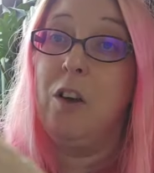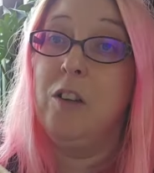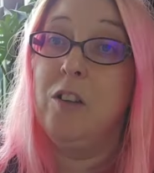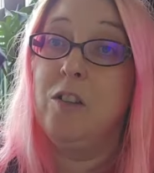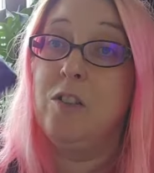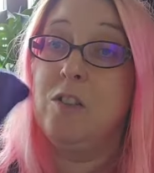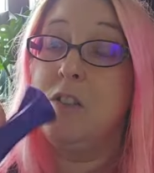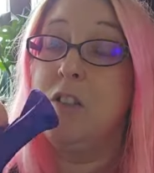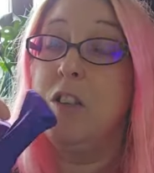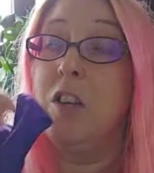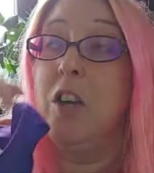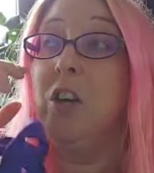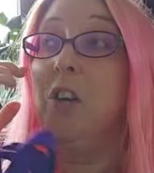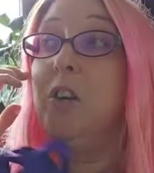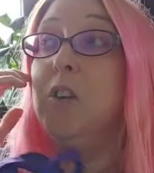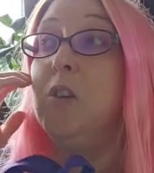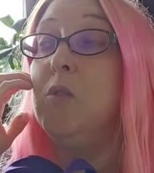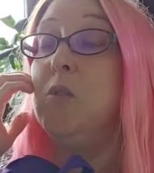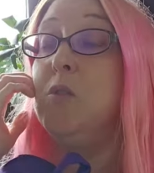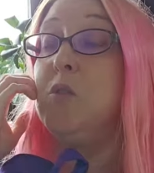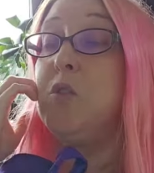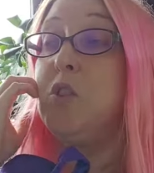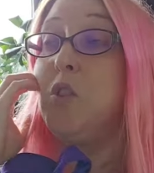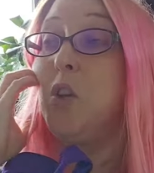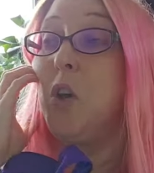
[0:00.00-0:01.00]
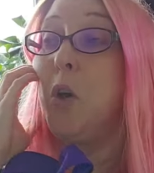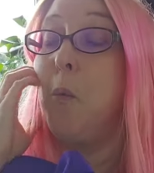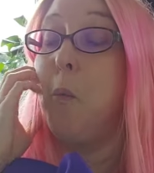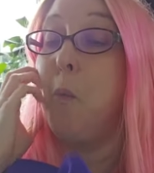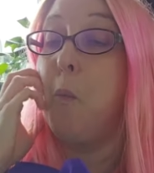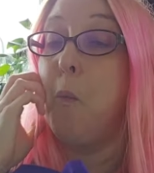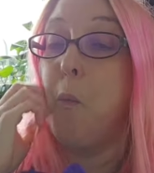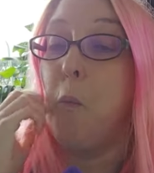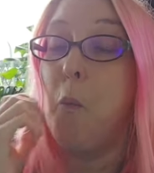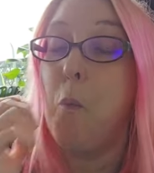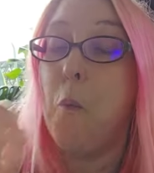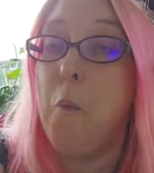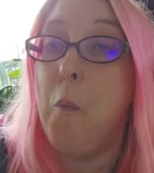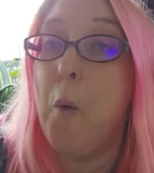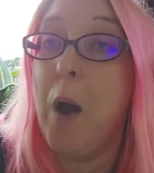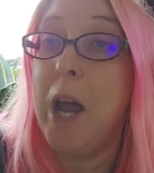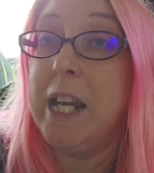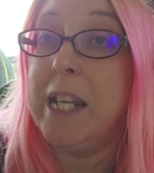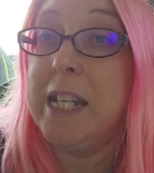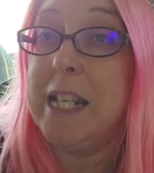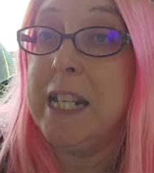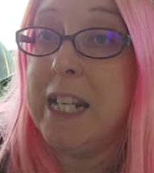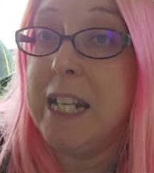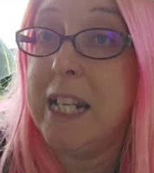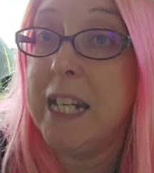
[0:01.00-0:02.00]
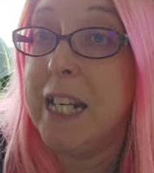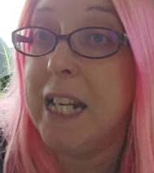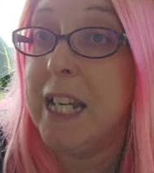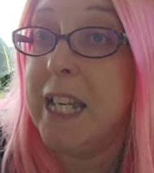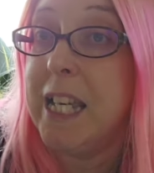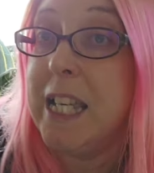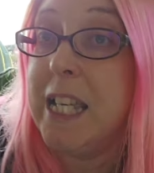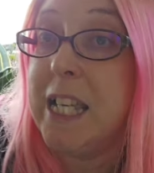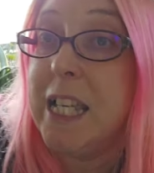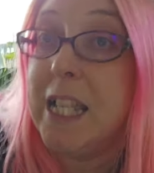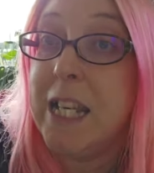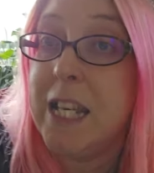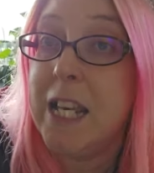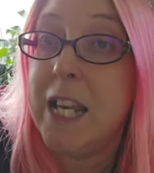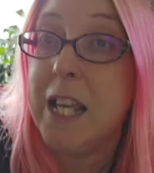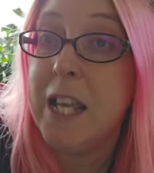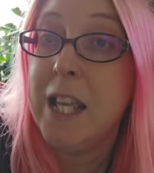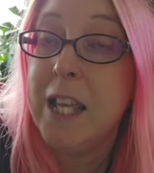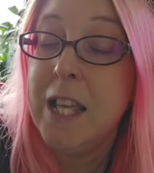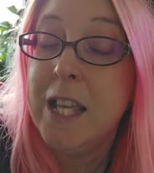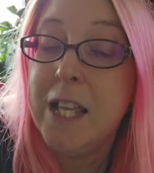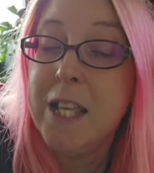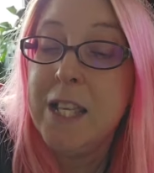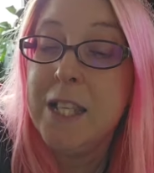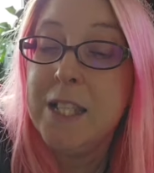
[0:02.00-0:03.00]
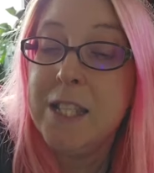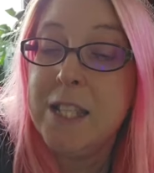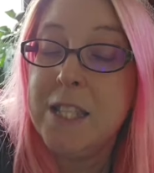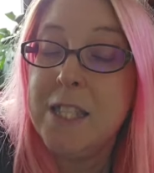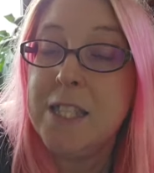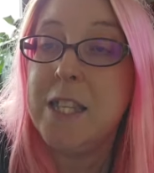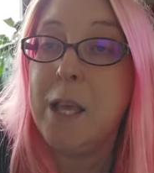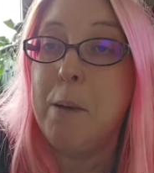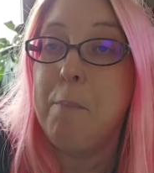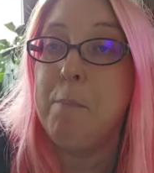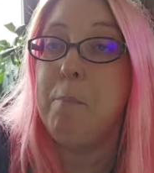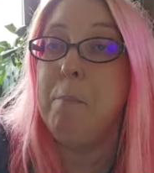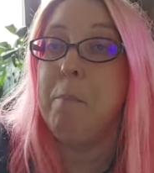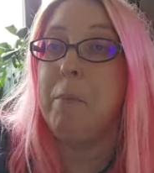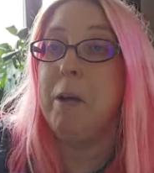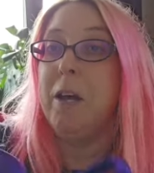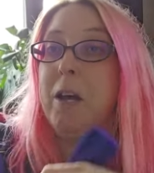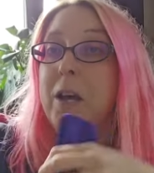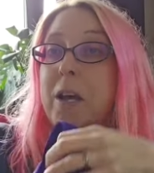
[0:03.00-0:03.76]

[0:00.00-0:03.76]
to go to a wedding in December.